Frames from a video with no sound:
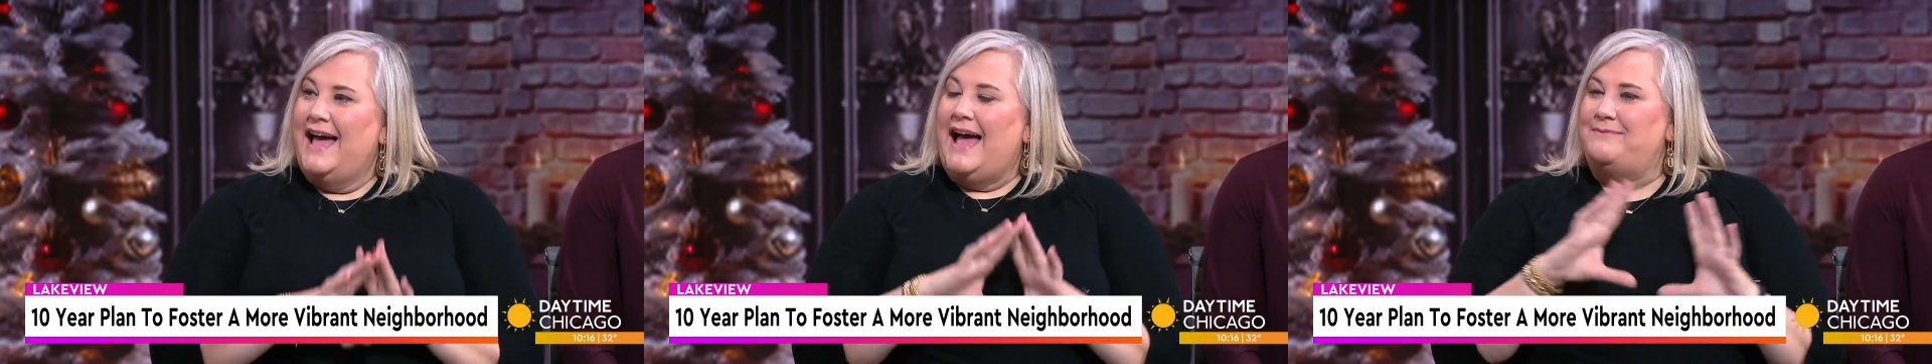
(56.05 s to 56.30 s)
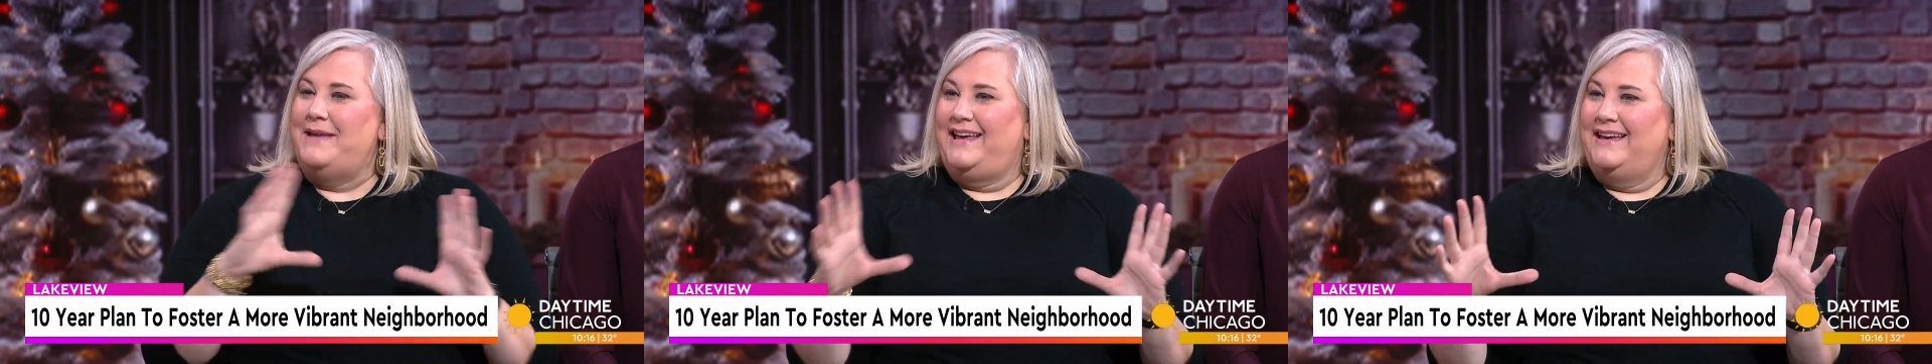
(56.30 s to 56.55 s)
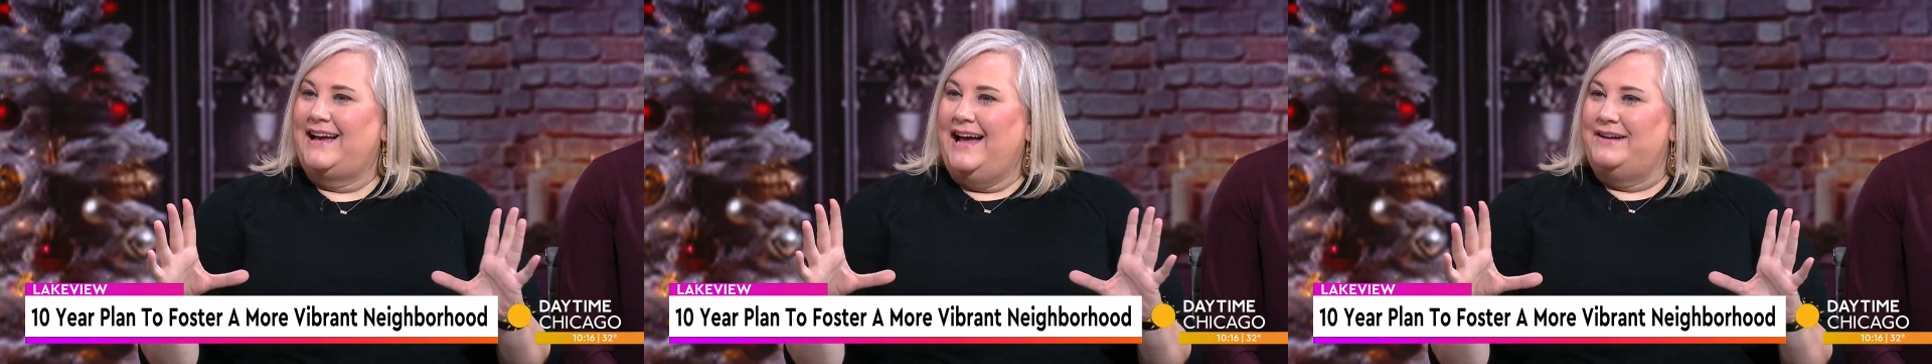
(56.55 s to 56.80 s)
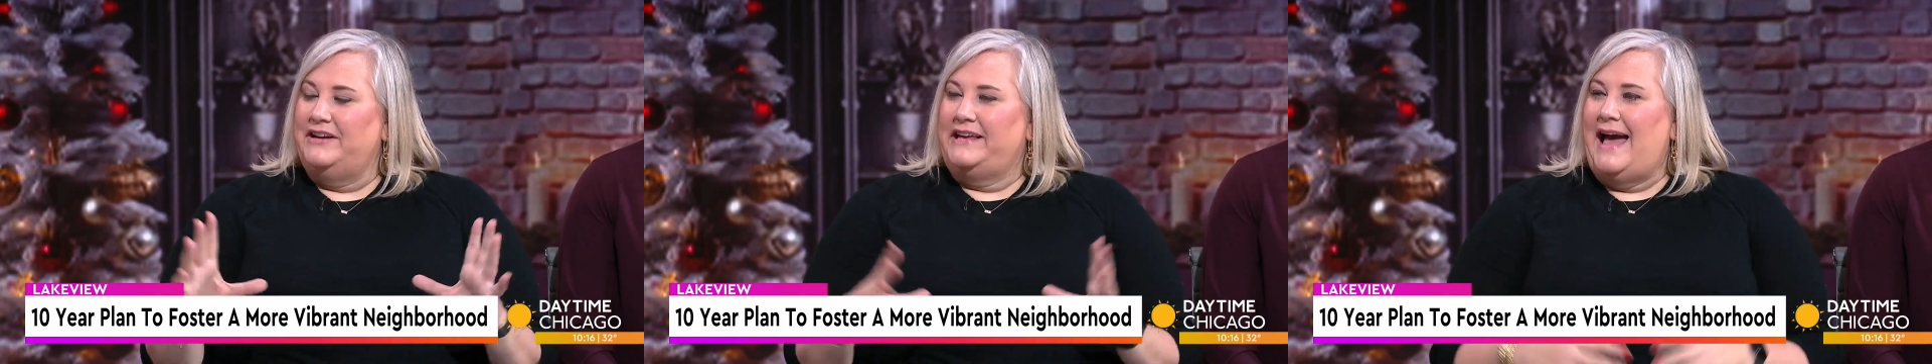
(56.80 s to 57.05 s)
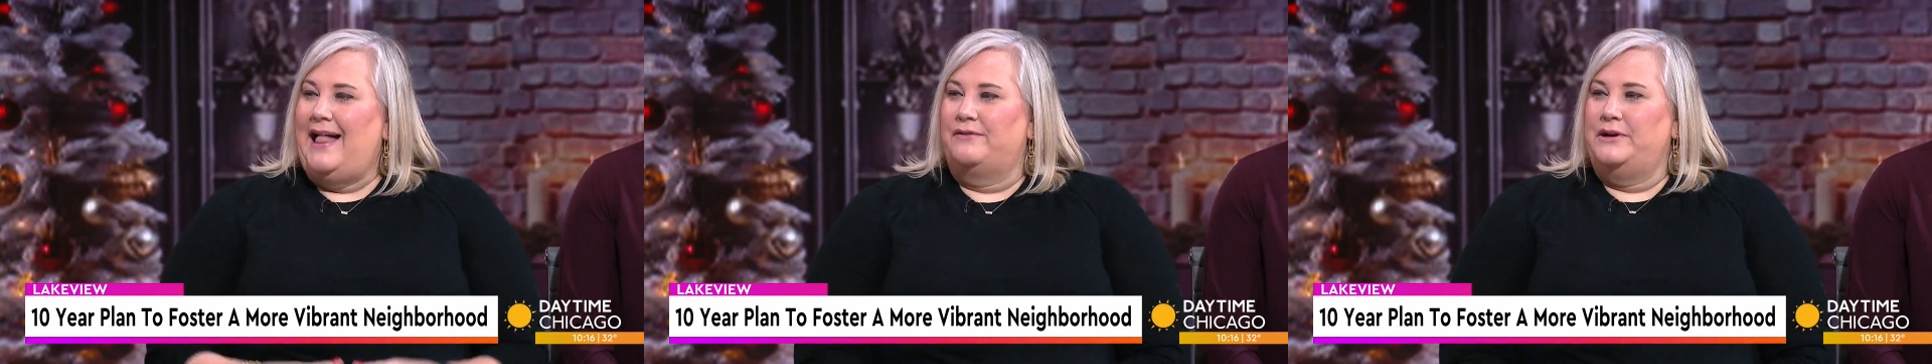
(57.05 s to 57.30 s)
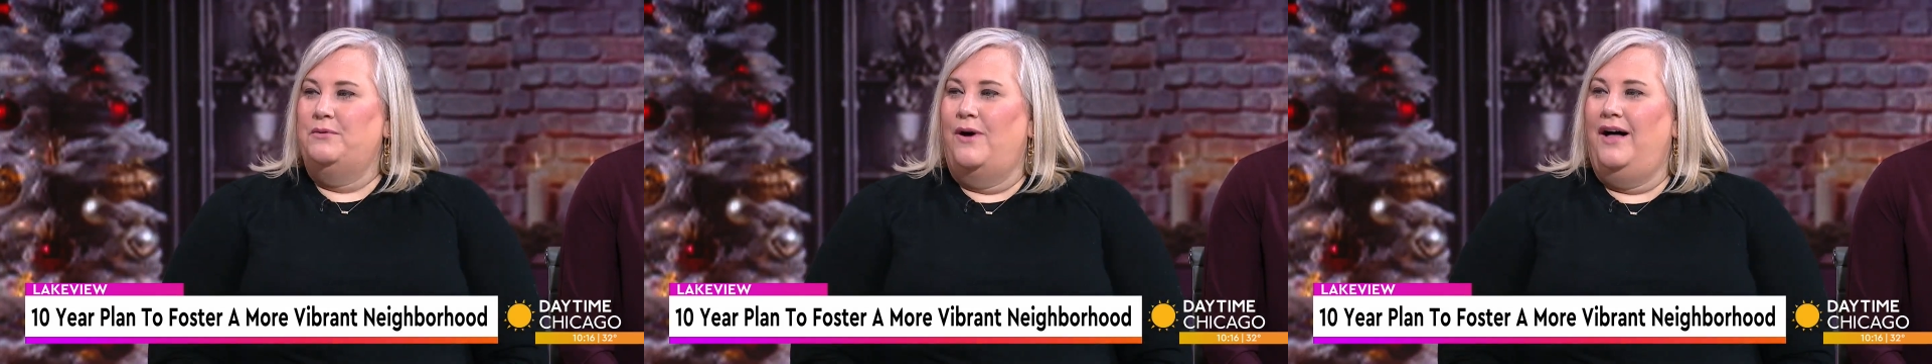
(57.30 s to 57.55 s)
and making kind of a
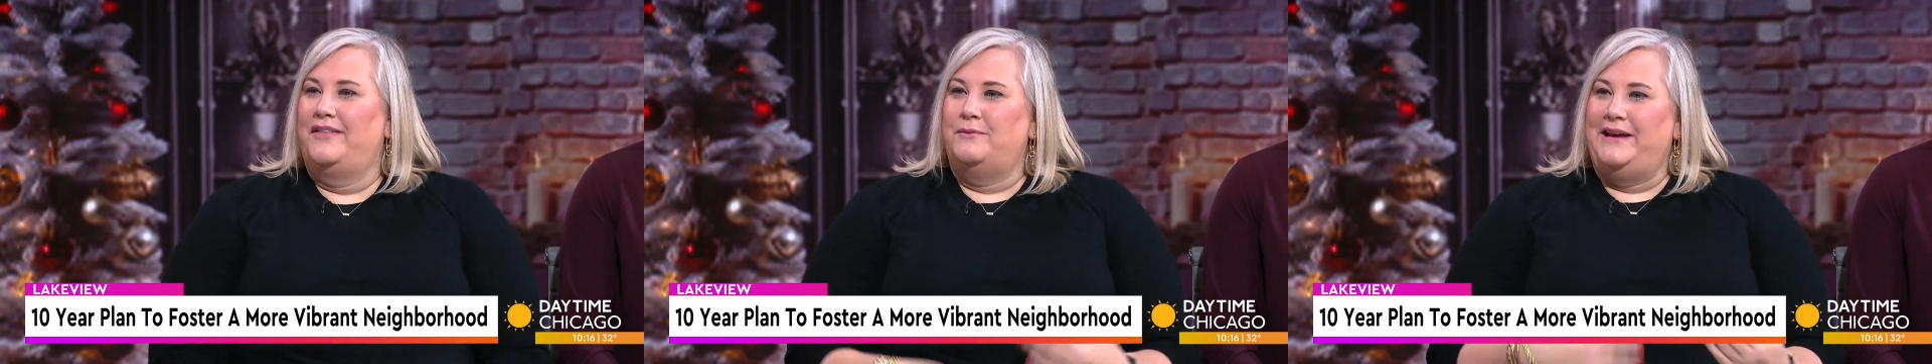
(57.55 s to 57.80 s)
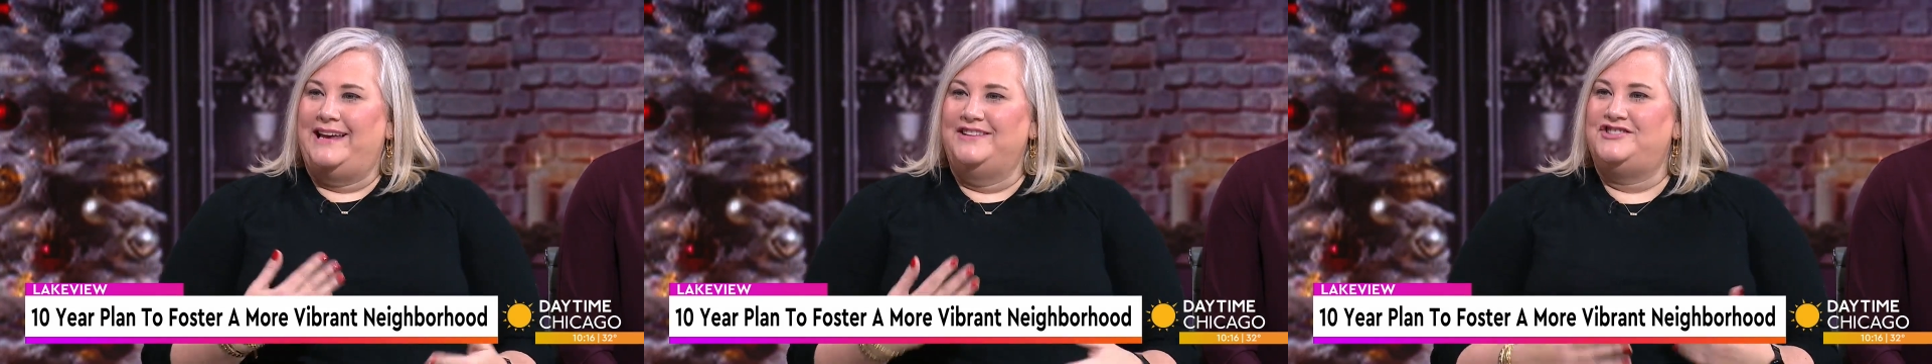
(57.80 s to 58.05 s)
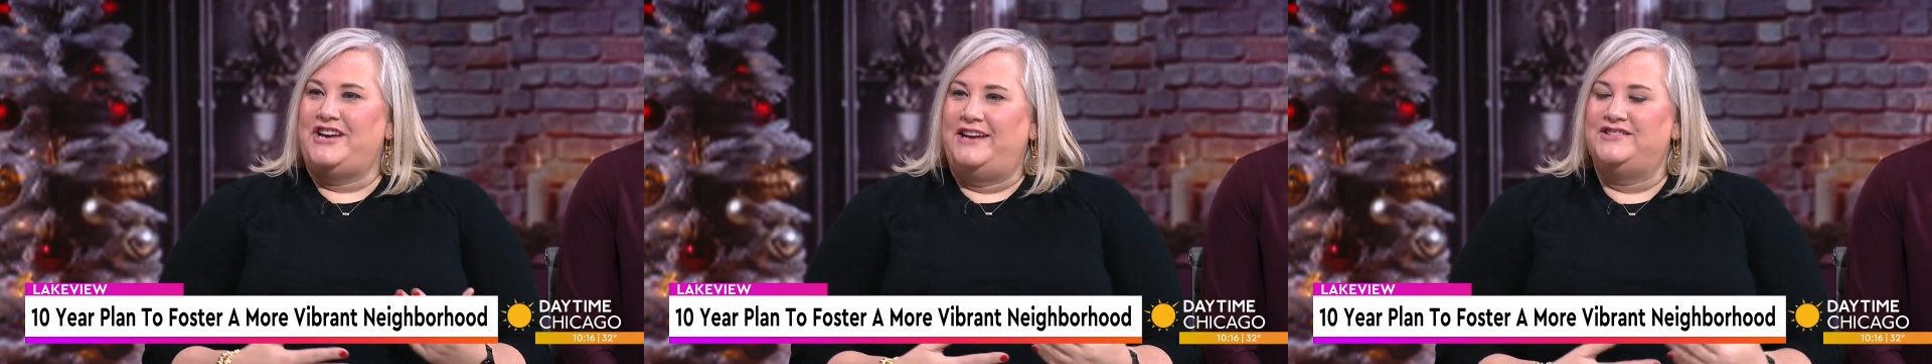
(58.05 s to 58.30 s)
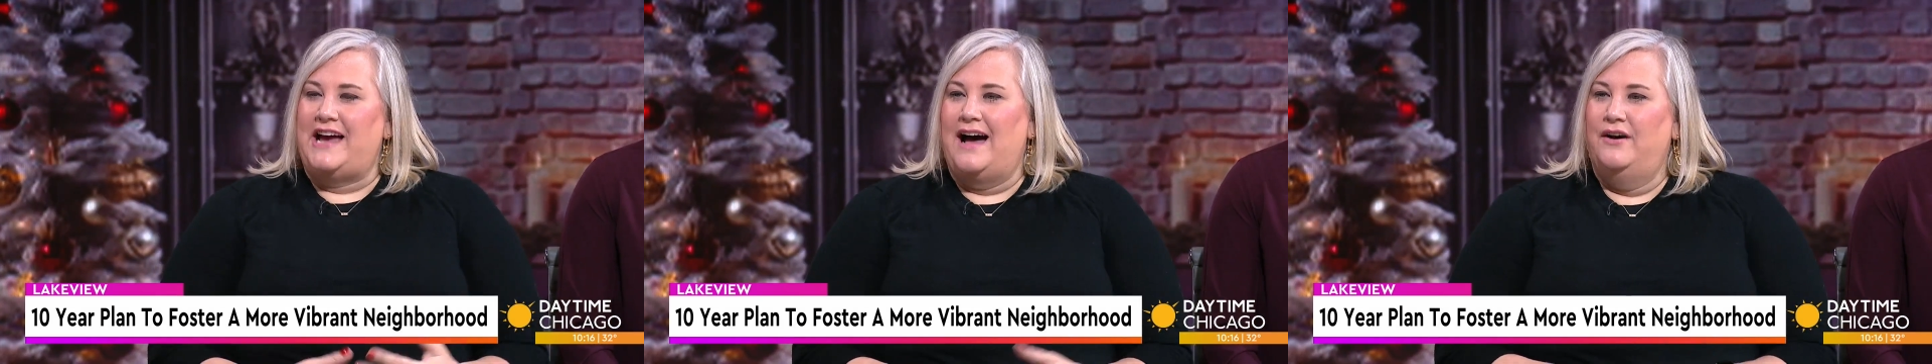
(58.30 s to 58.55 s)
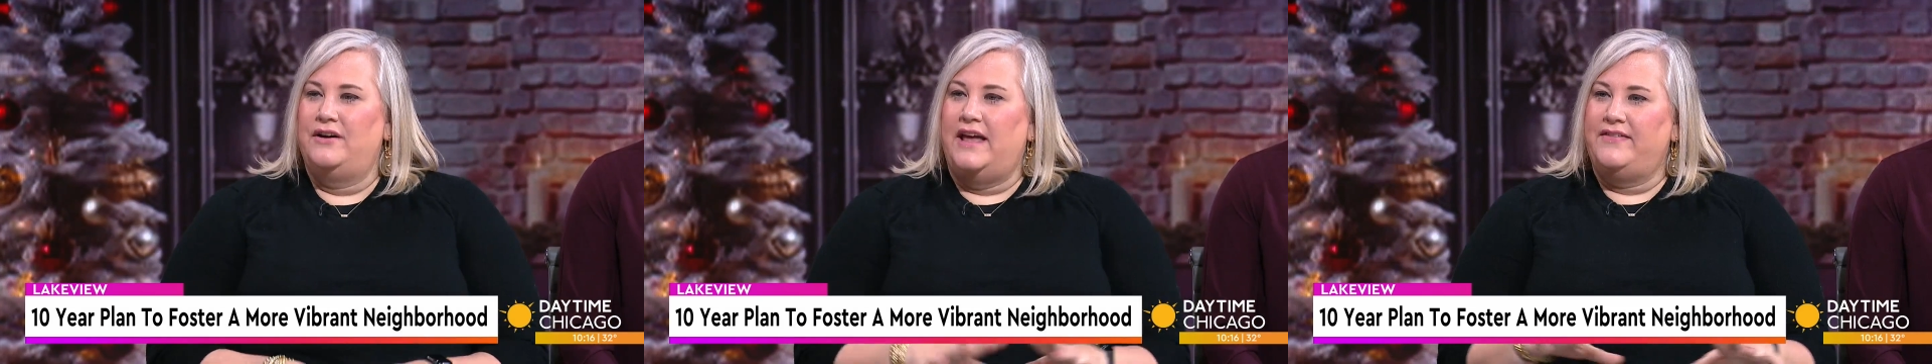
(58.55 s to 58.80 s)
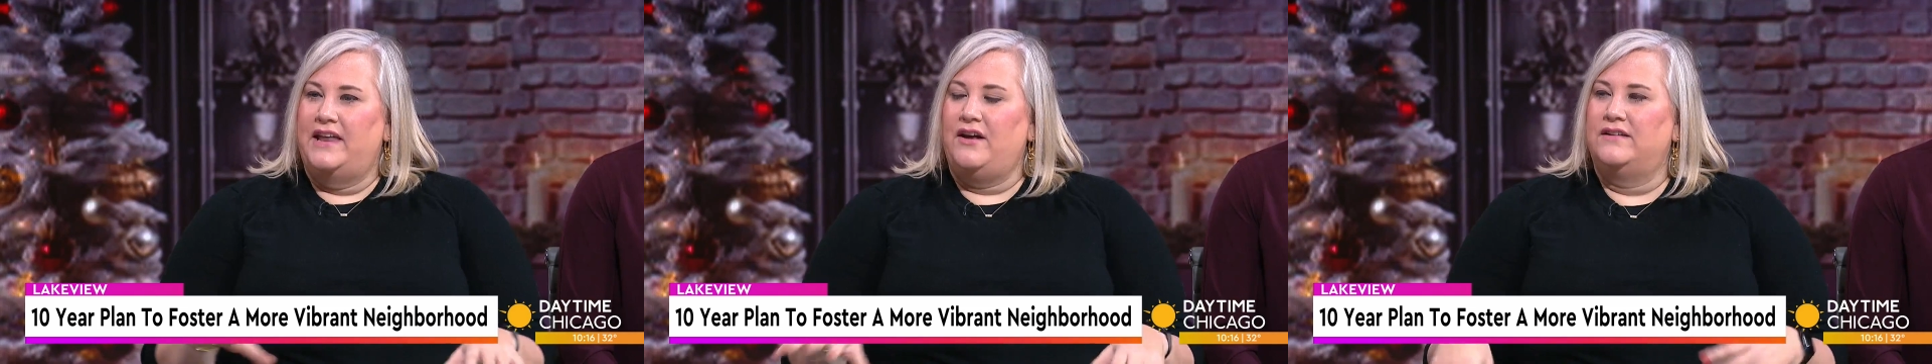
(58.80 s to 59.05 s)
gallery wall that we can change out,
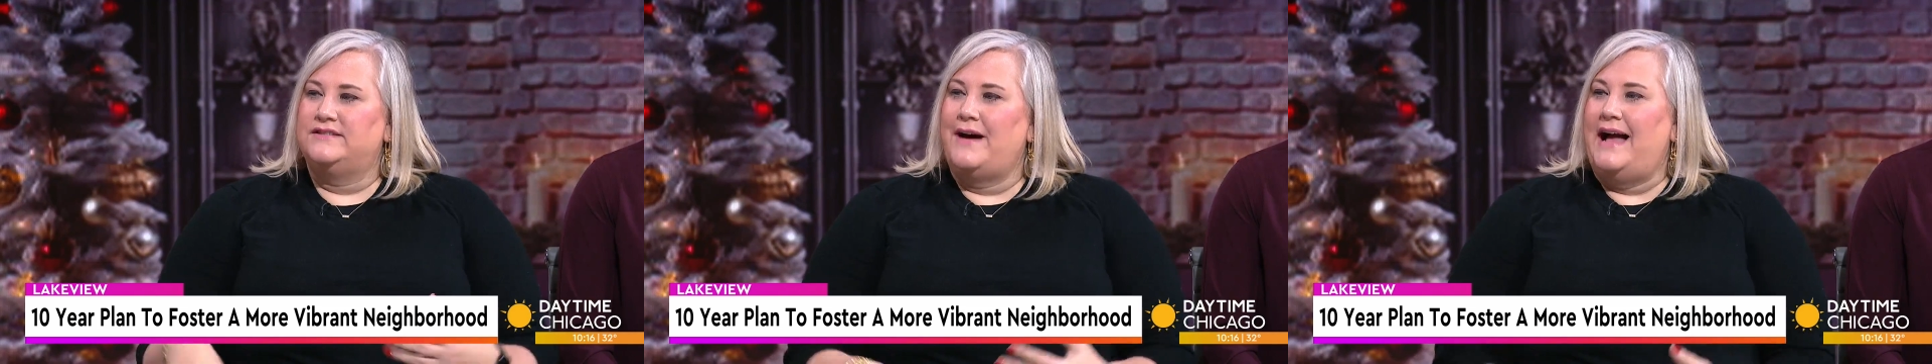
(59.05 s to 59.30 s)
and then also